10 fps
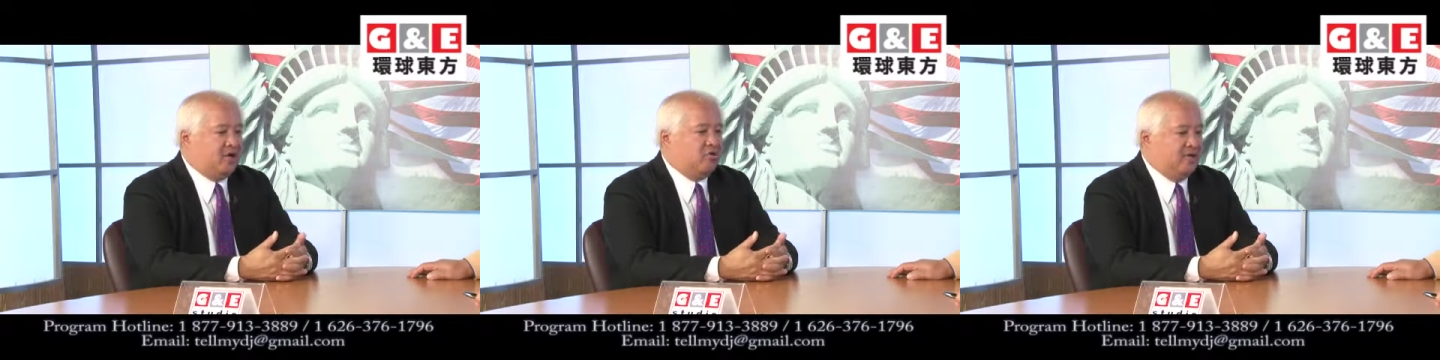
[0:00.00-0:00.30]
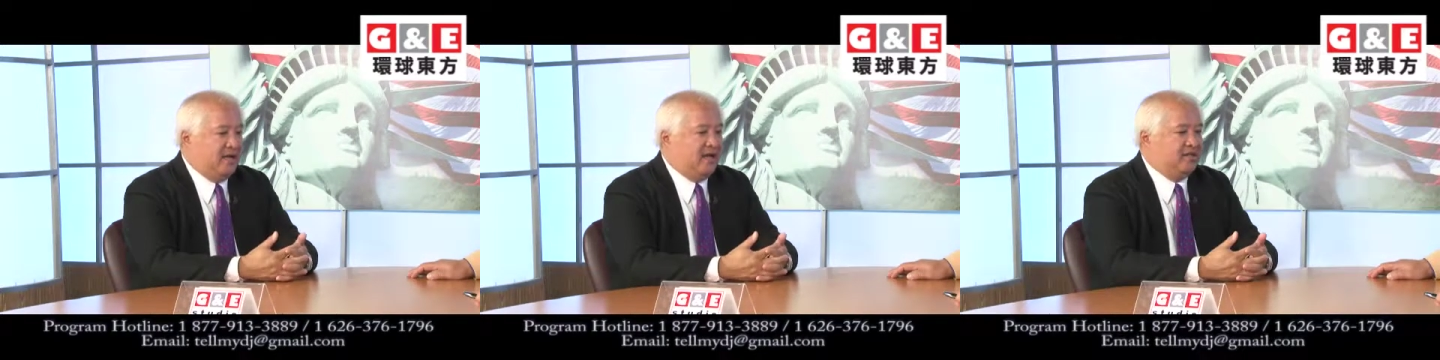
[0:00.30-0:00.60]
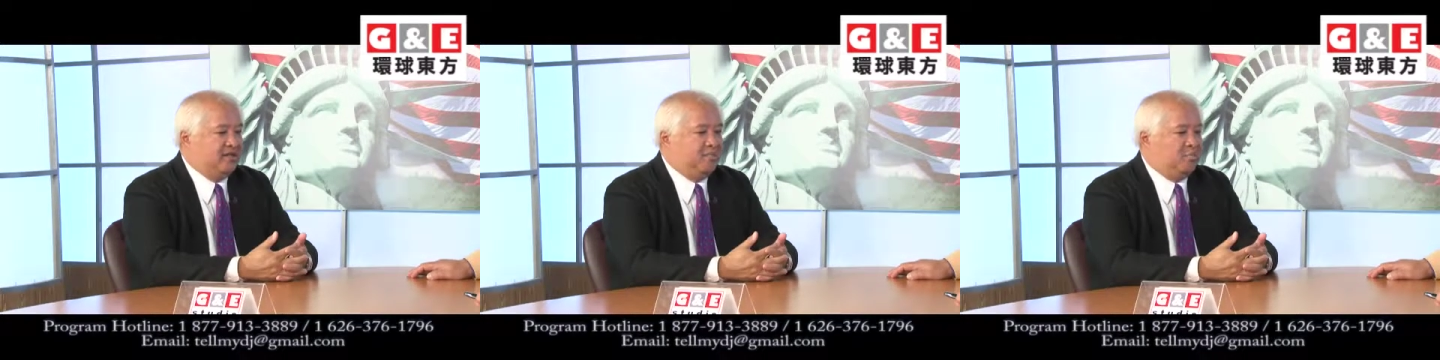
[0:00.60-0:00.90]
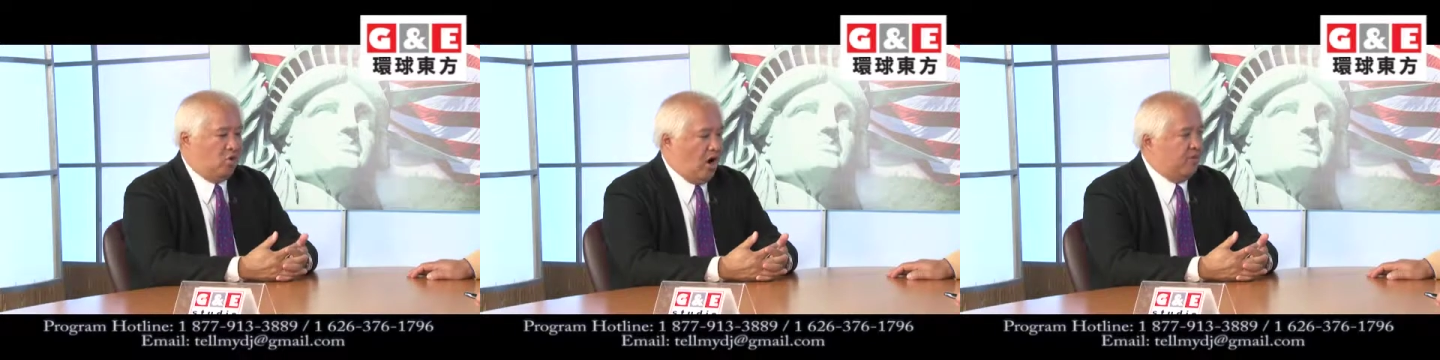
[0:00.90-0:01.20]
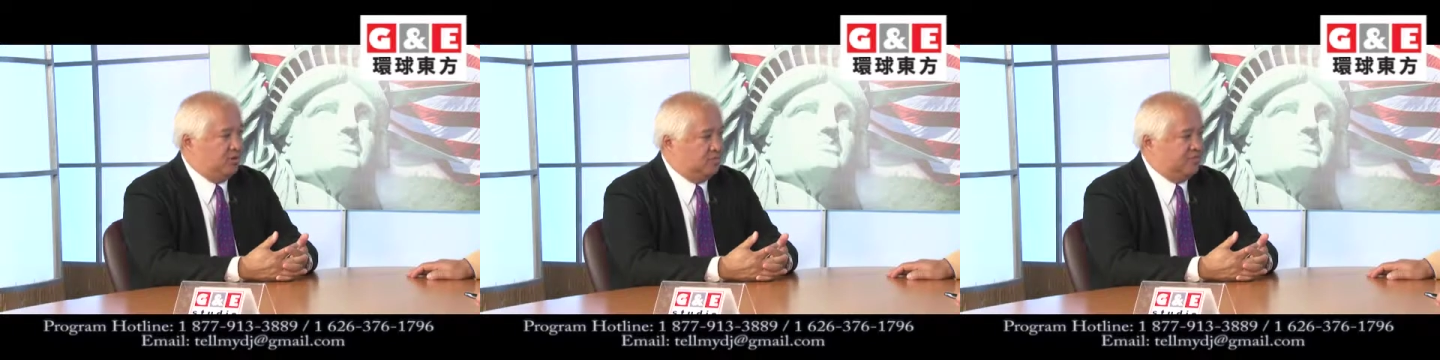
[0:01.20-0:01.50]
creates
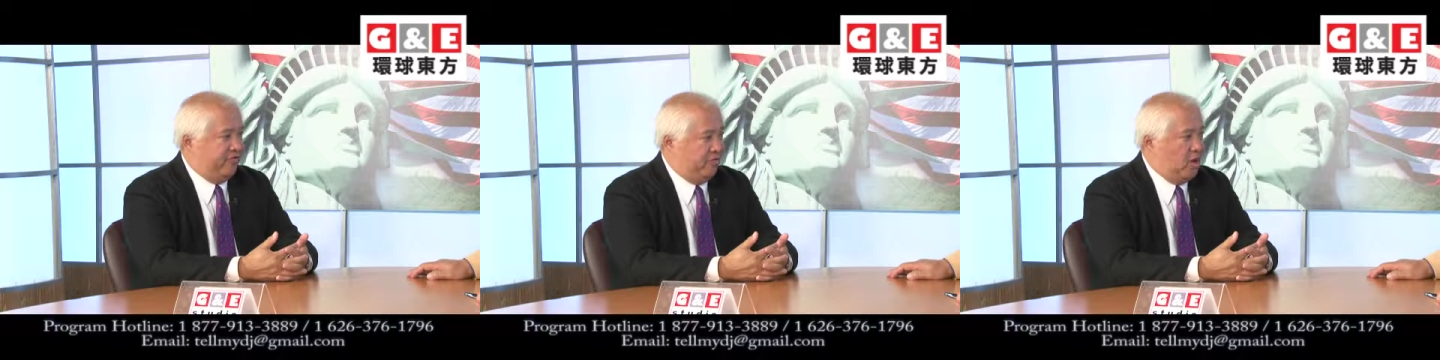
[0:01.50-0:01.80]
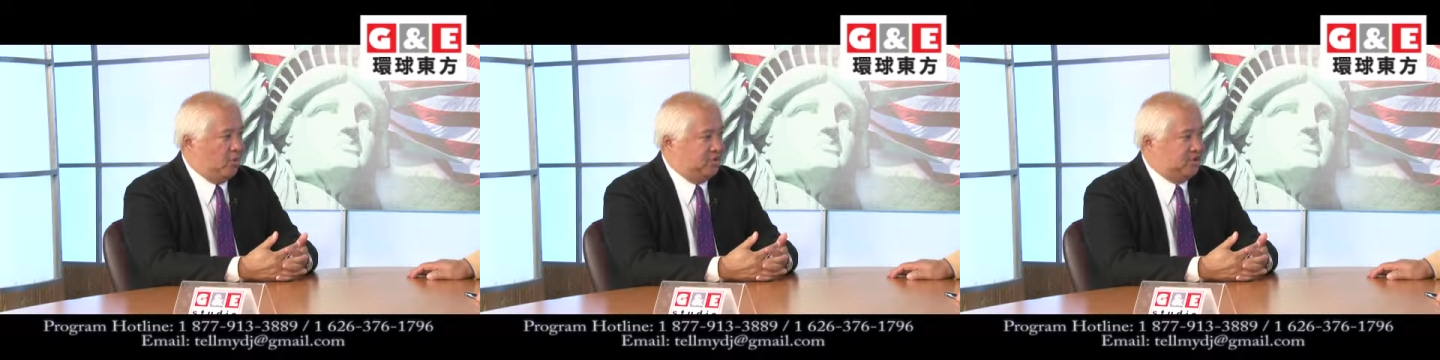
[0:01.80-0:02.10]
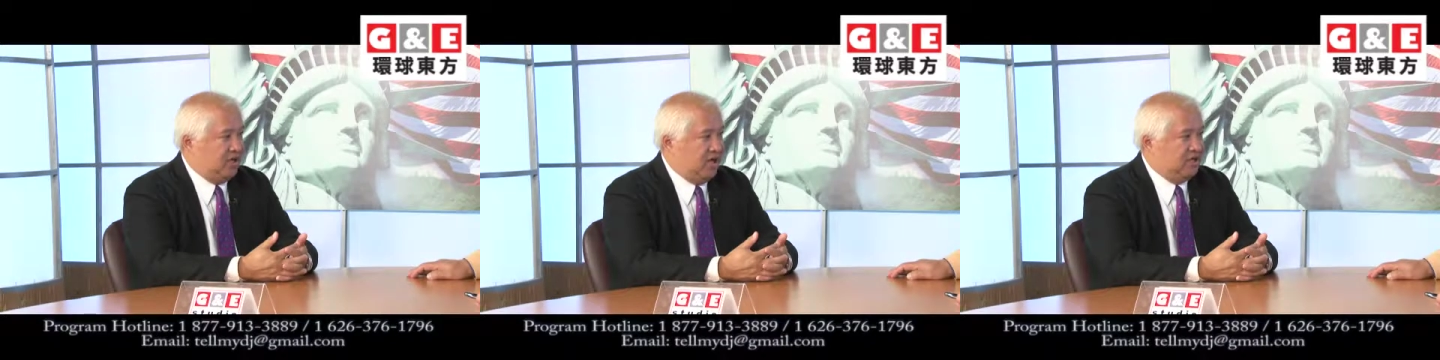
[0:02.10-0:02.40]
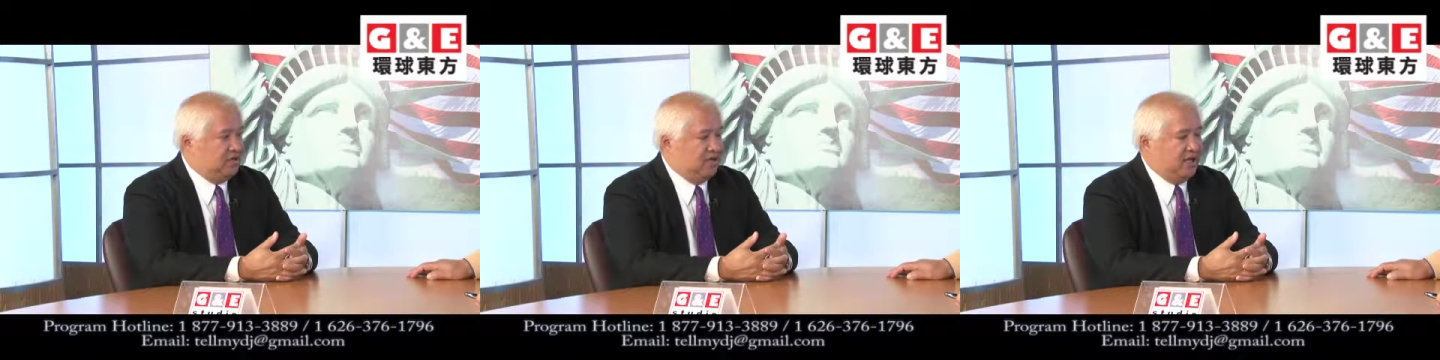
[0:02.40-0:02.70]
problems for both sides.